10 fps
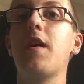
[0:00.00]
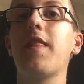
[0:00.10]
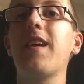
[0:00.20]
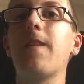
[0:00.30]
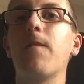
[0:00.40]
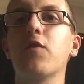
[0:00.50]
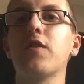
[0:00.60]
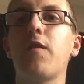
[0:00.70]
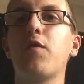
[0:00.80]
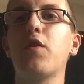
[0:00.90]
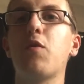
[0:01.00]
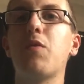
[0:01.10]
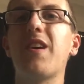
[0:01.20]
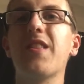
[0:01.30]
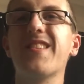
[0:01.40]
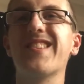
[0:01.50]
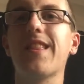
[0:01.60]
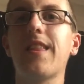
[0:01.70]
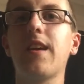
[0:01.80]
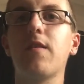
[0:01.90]
think of yourself, or you don't want others to
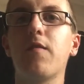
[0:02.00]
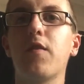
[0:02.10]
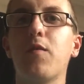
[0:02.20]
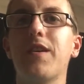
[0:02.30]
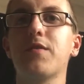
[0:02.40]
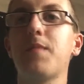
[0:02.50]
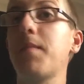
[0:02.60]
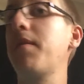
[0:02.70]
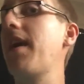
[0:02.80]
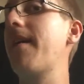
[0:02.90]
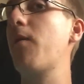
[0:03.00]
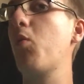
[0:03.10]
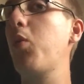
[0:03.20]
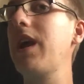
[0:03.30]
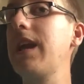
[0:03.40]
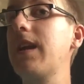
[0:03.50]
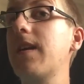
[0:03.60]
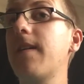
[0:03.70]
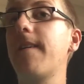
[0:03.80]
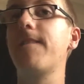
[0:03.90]
think of you as maybe weak
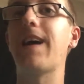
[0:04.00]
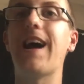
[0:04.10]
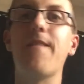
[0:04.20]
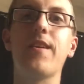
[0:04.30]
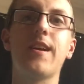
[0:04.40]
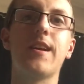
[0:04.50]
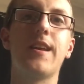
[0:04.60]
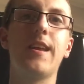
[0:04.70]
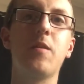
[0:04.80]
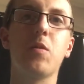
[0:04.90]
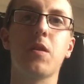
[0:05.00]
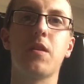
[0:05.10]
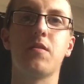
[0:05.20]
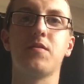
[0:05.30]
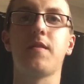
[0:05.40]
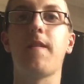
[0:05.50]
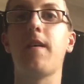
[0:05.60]
for having an illness,